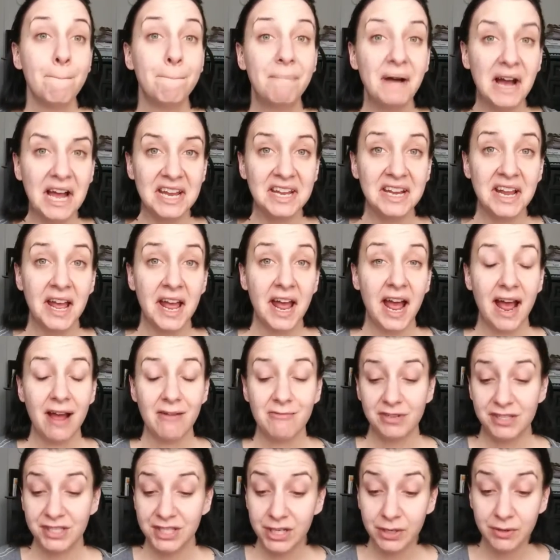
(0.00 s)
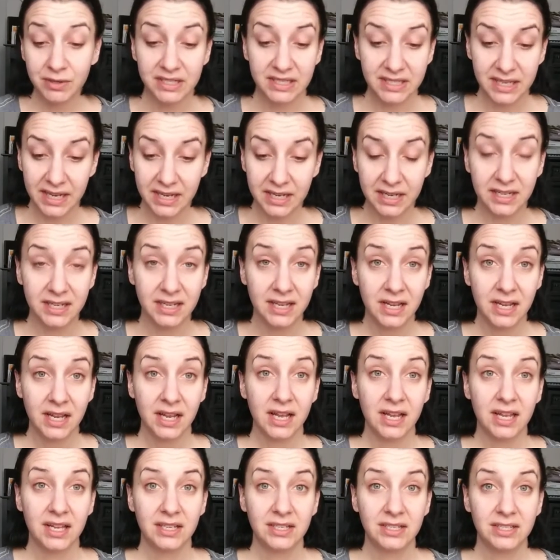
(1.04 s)
But I was too excited
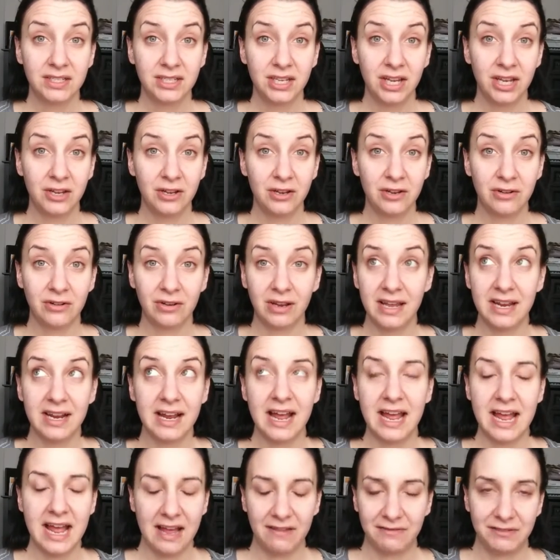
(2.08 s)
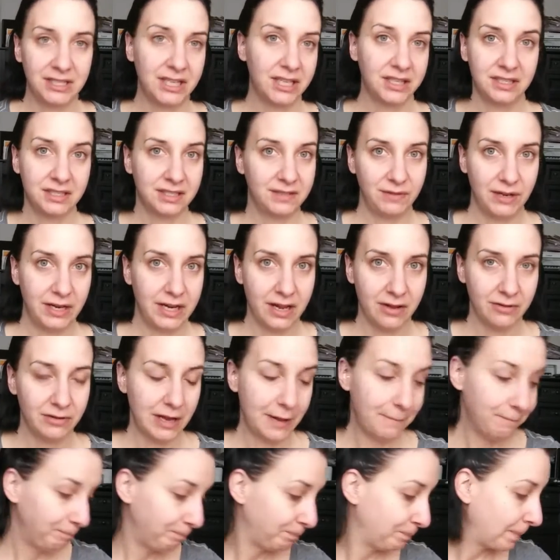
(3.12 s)
to, like, I have to get this video
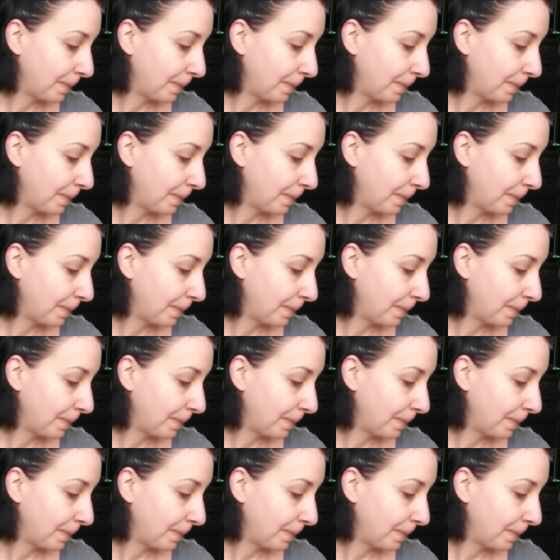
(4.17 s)
done.